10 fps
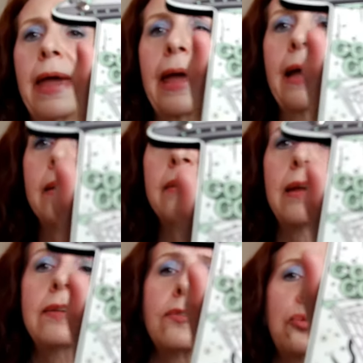And
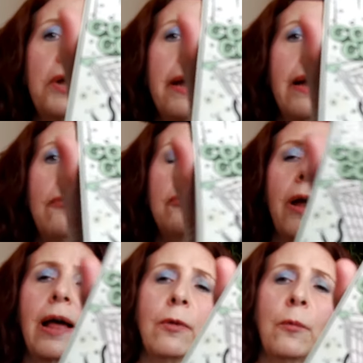it's what I got for
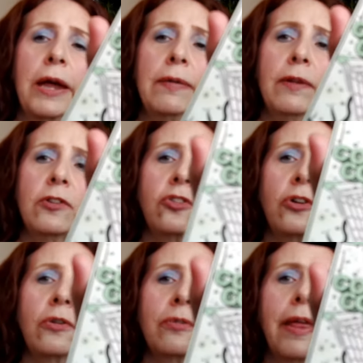Halloween this
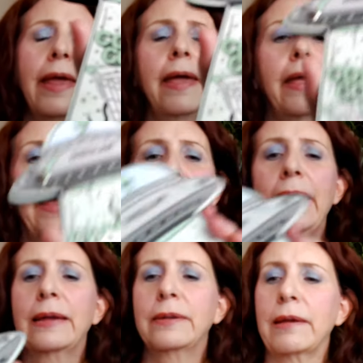year.
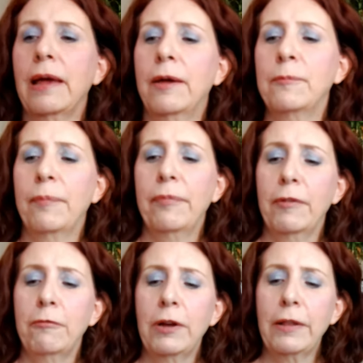And um,
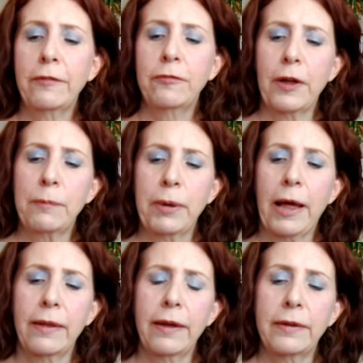really fun
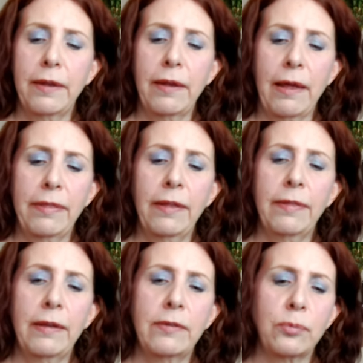palette. I think
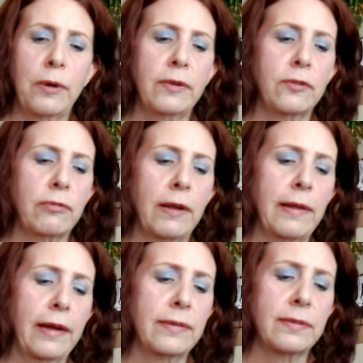these ones run
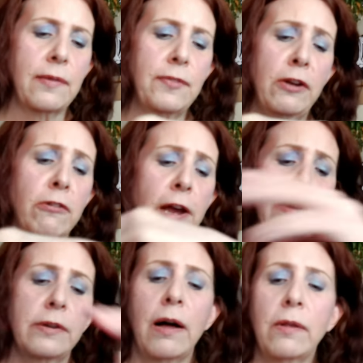like seven or
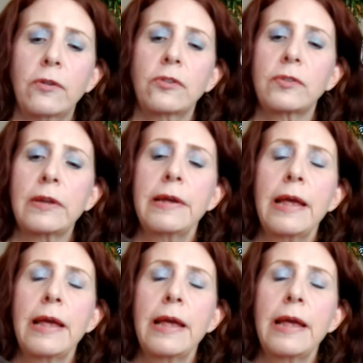eight dollars.